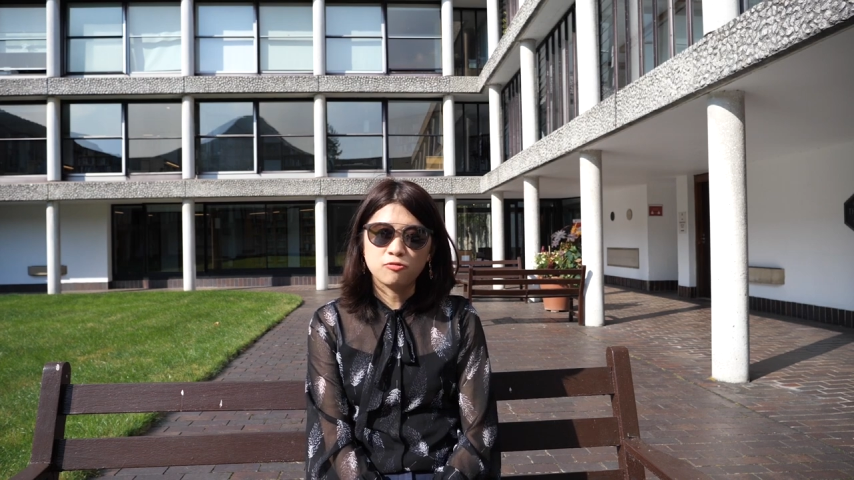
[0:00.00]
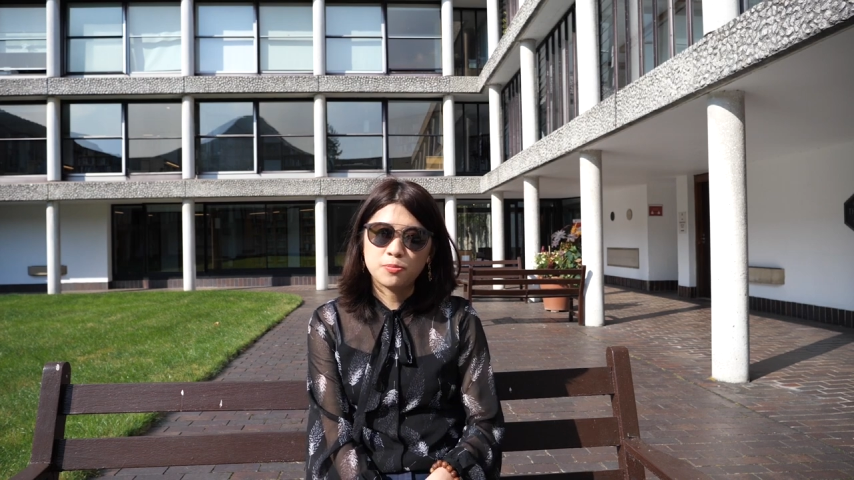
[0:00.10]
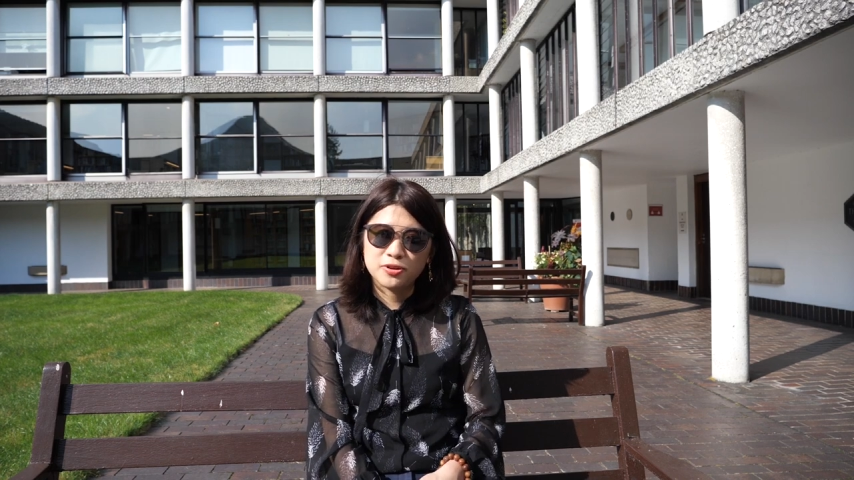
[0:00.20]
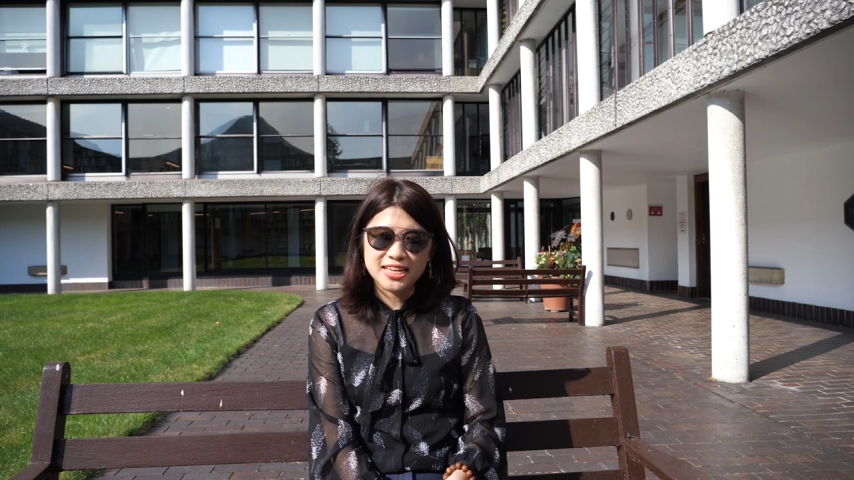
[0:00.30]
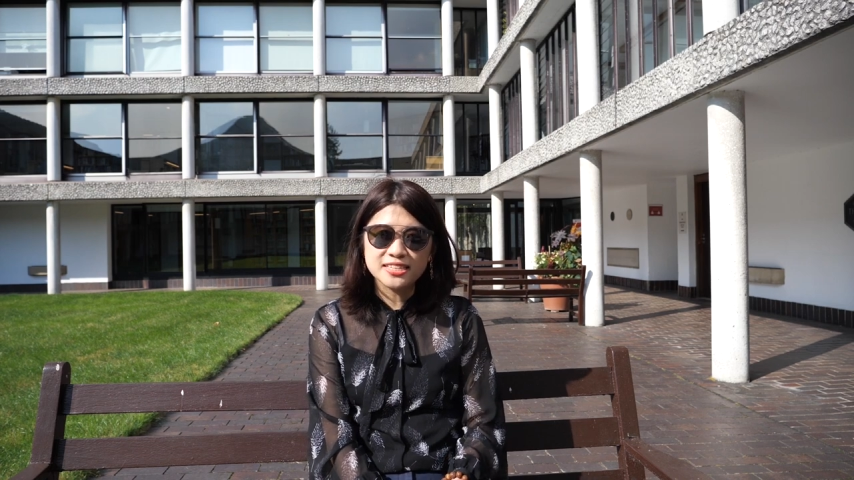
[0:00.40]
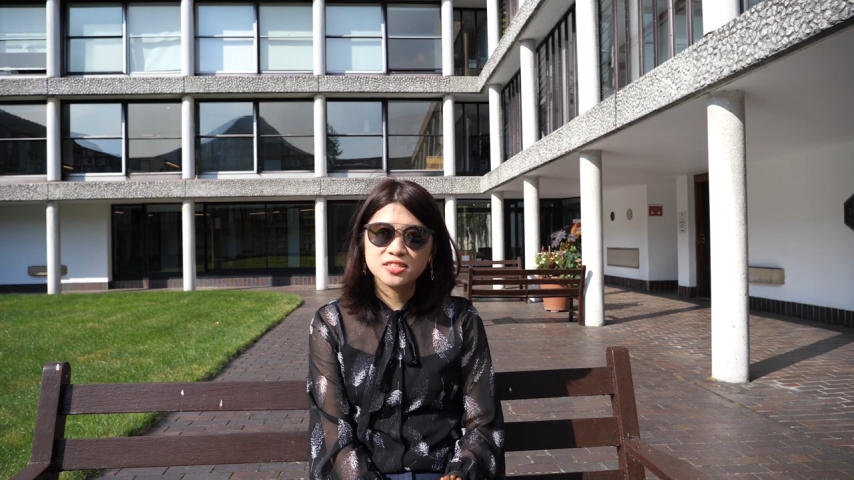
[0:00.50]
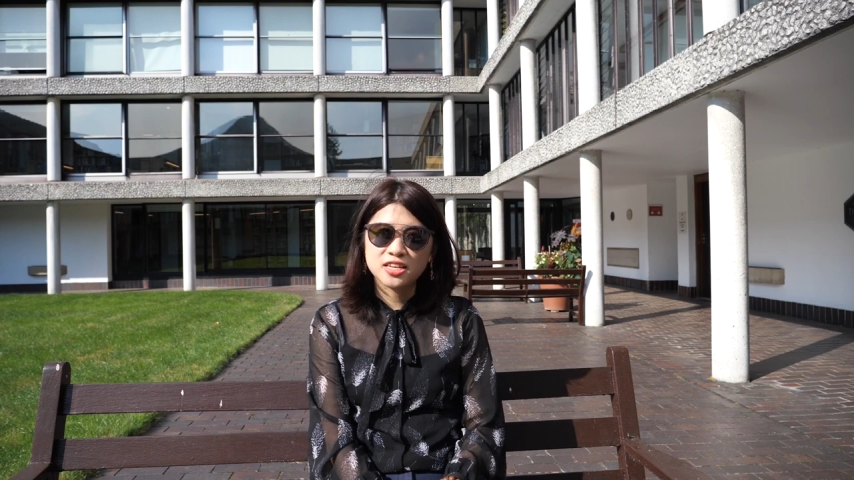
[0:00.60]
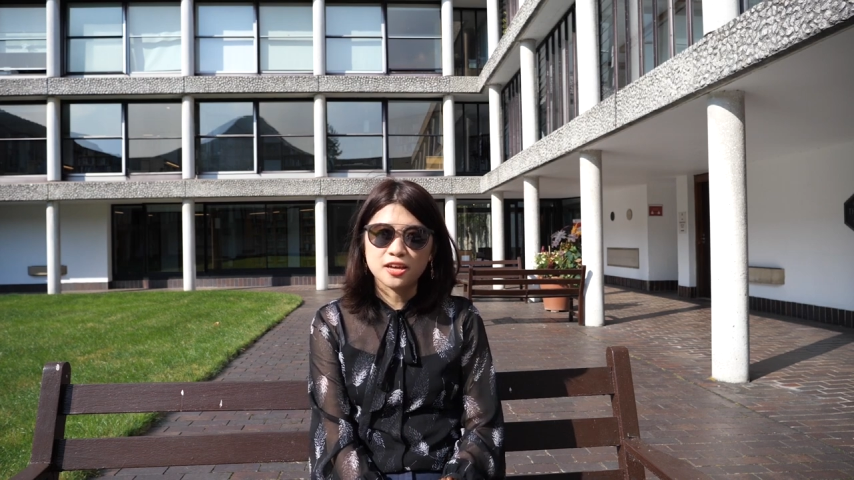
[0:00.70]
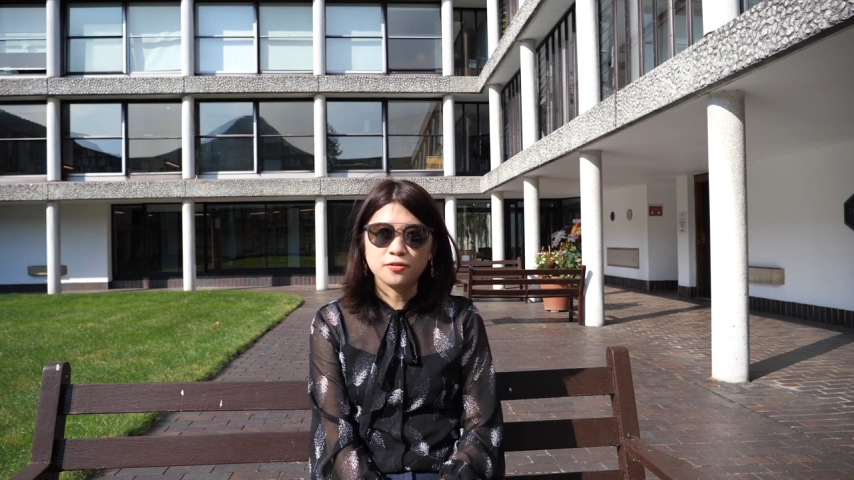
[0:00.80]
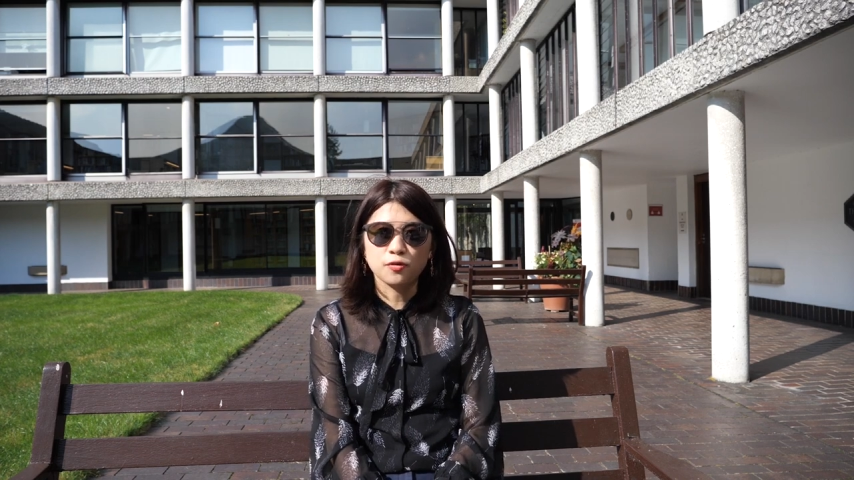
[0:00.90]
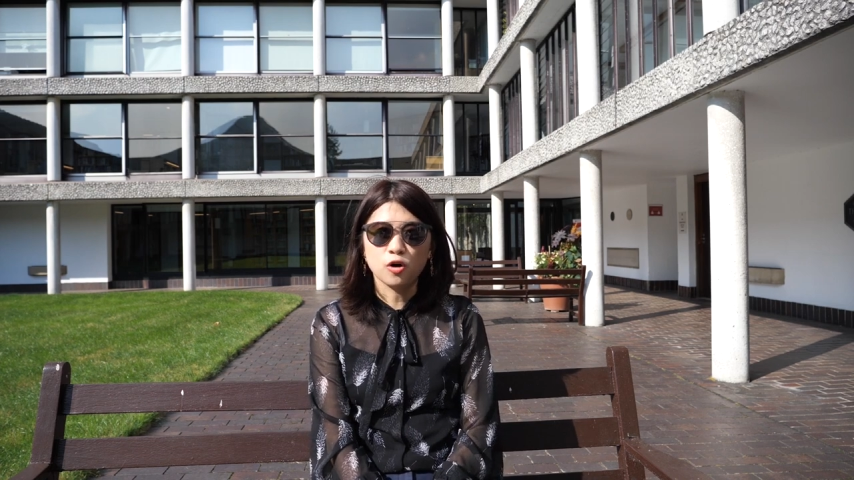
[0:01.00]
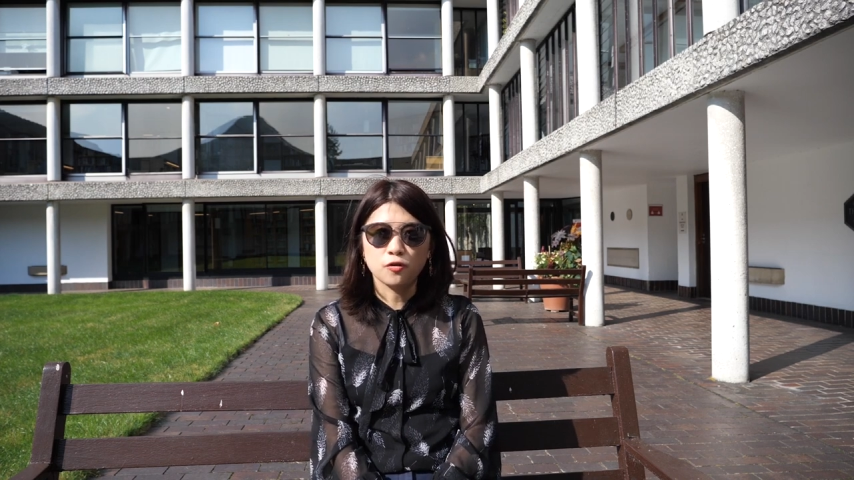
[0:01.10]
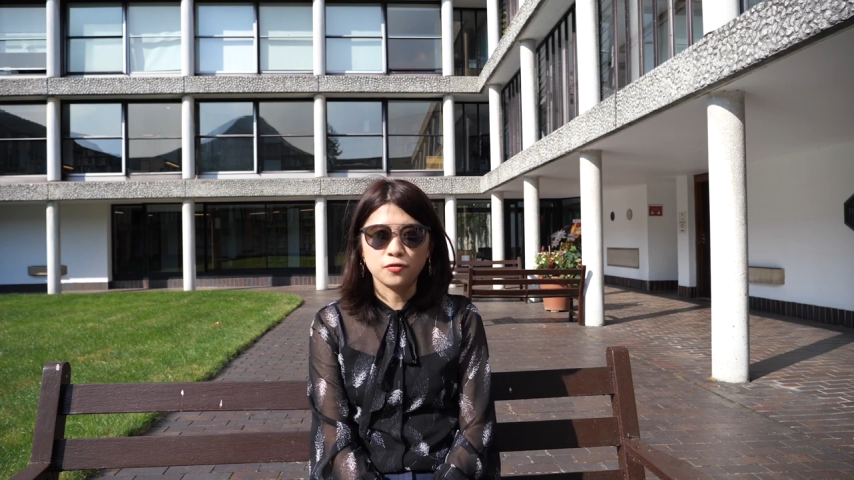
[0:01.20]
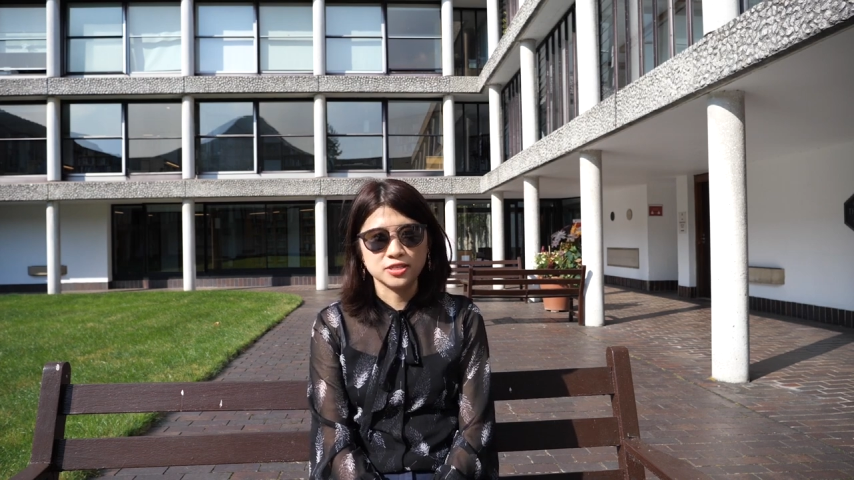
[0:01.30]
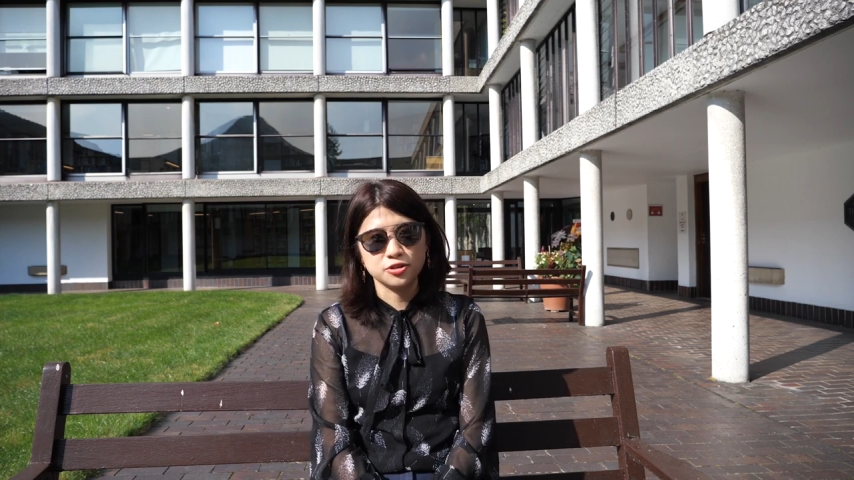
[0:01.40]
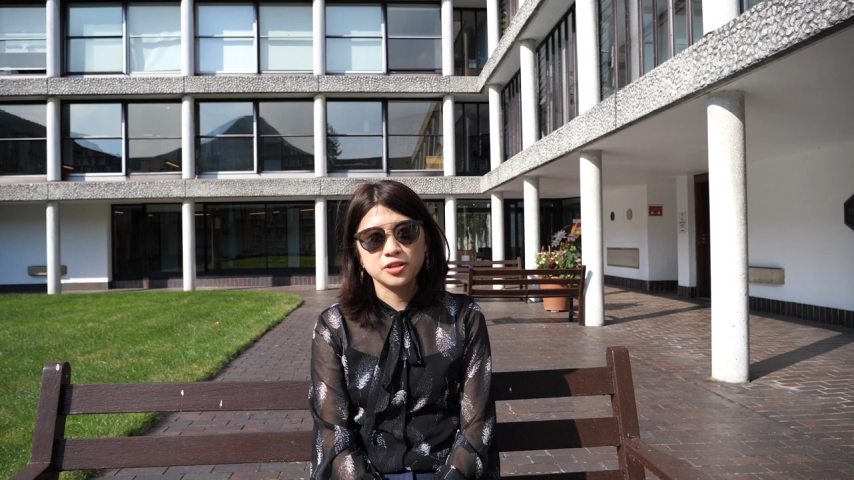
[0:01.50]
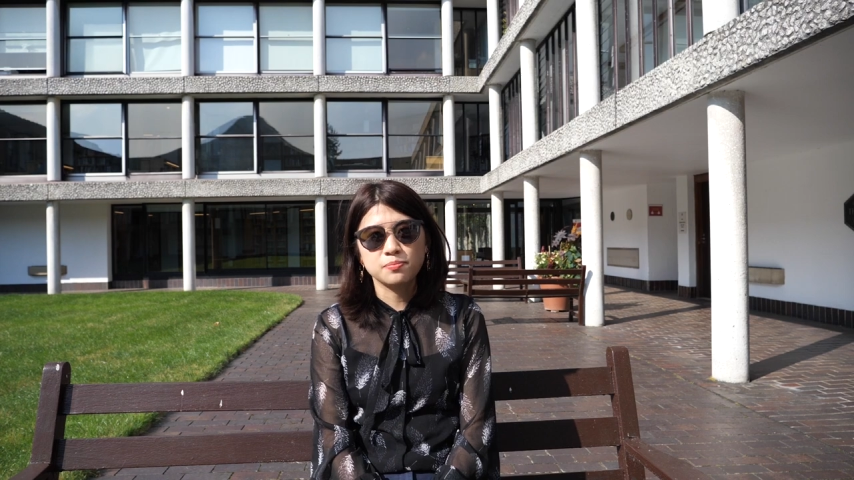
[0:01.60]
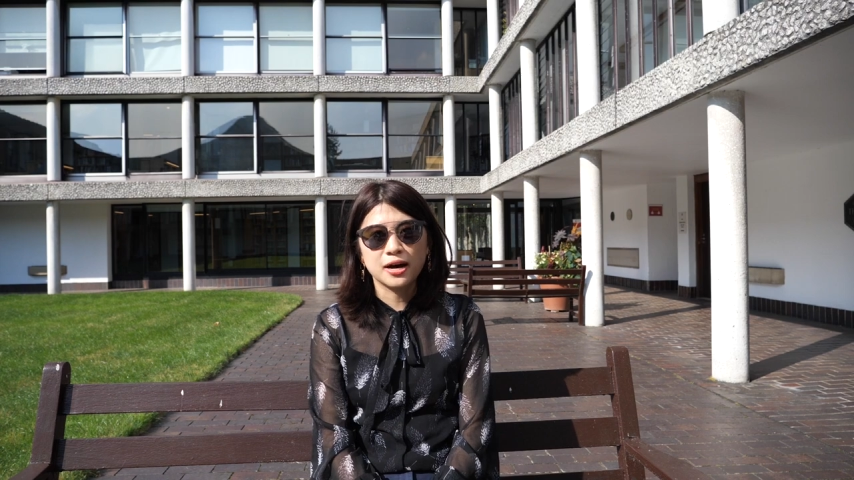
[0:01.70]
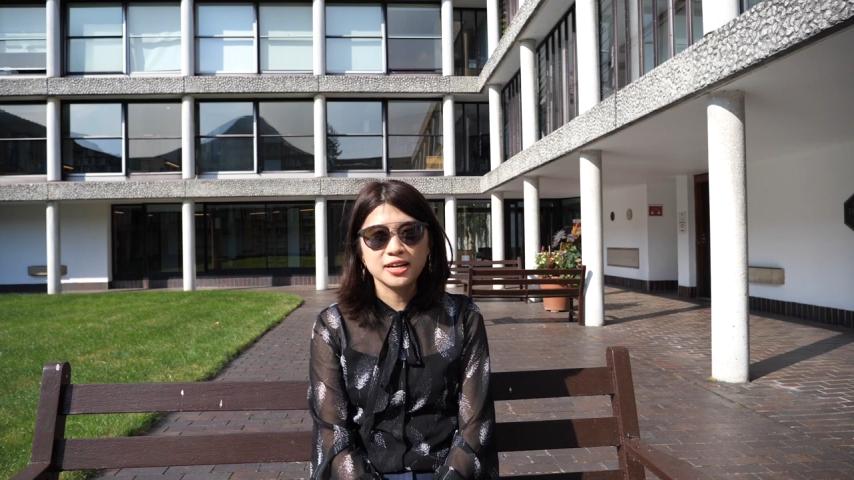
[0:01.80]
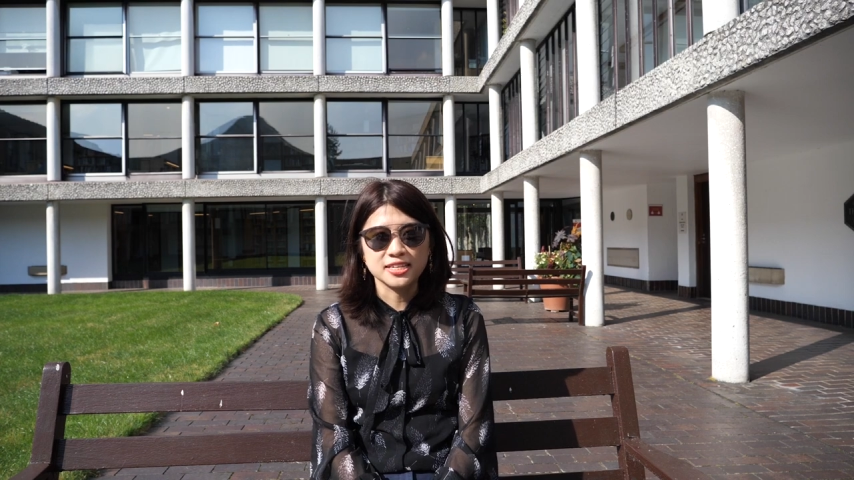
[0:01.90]
a representative of a
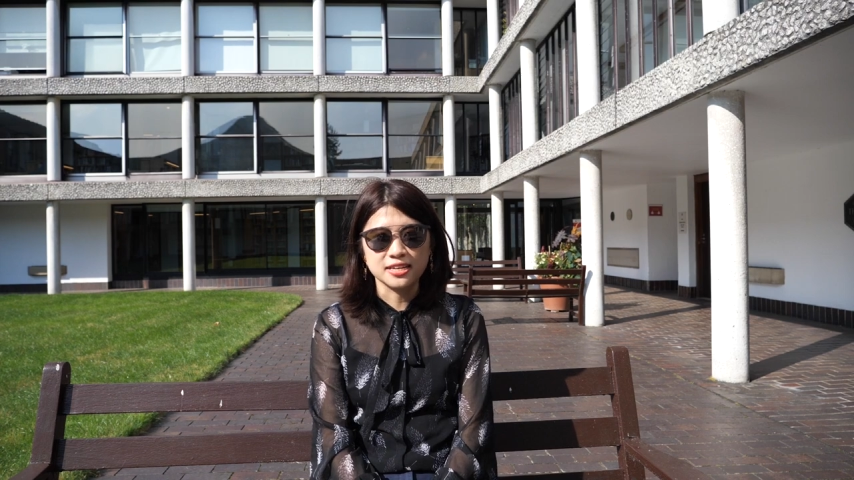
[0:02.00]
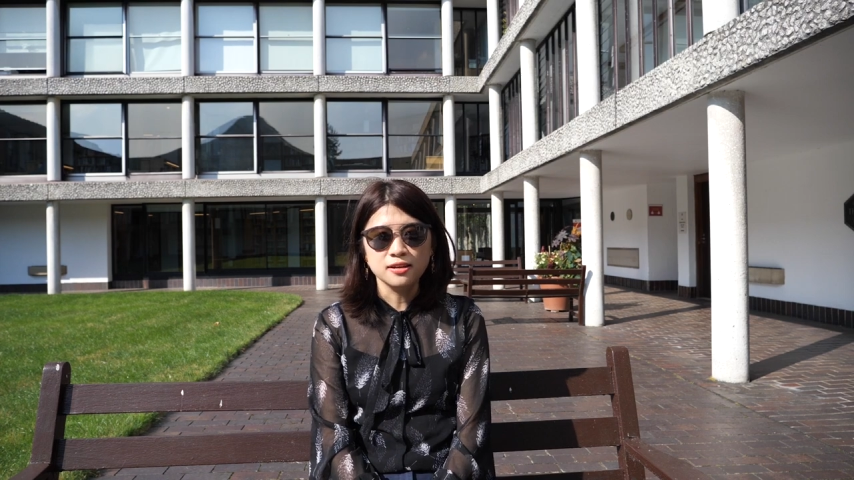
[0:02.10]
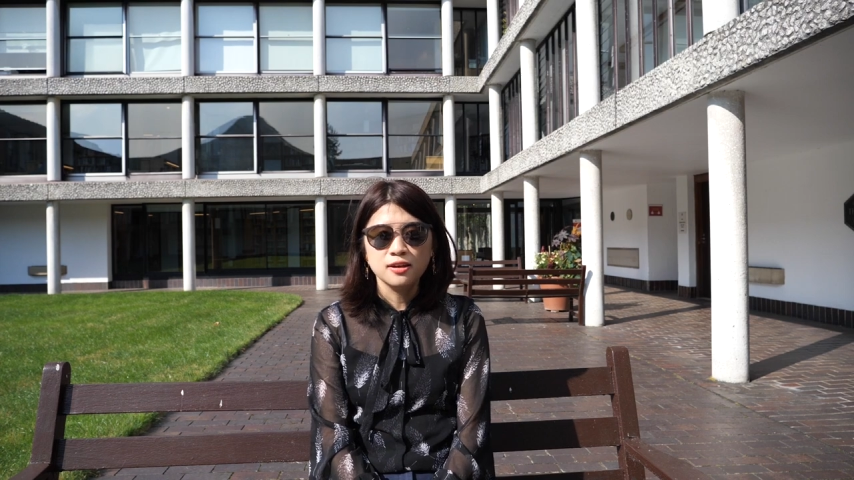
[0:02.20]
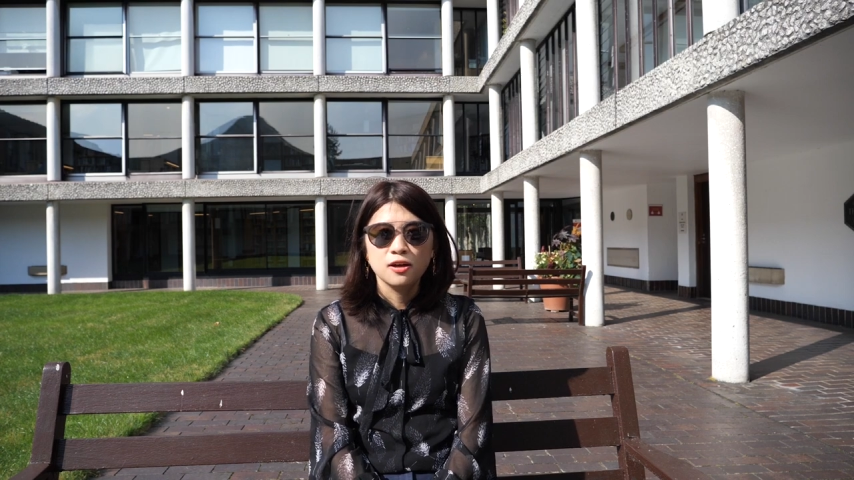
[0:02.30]
student body,